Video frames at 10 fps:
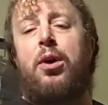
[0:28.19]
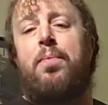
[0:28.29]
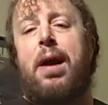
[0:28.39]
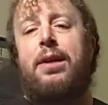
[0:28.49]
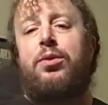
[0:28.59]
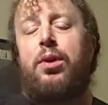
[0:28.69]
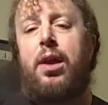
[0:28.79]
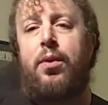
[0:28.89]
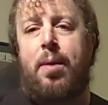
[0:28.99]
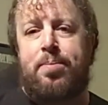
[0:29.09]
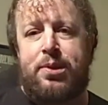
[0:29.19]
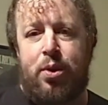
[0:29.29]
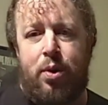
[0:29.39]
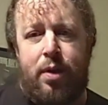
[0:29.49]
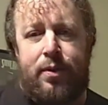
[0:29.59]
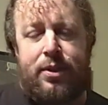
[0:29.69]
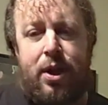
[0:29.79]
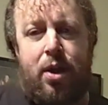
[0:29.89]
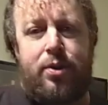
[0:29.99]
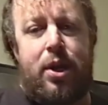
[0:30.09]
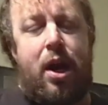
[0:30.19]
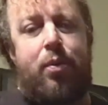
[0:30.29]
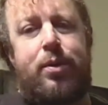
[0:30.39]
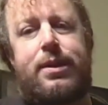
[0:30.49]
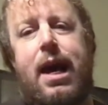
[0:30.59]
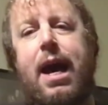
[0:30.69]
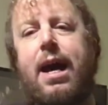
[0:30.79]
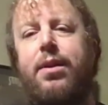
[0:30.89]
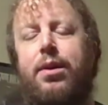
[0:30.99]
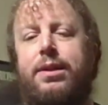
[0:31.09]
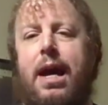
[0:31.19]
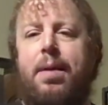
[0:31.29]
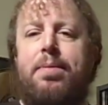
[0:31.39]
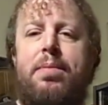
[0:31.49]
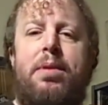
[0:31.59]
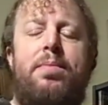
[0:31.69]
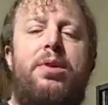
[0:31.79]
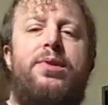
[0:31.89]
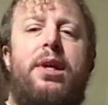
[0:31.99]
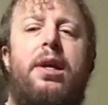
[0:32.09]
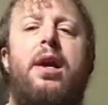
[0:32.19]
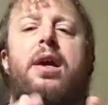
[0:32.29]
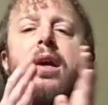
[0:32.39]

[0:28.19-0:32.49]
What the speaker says: welcome back to another episode of Guitar Talk with Todd here at Todd Beebe Music.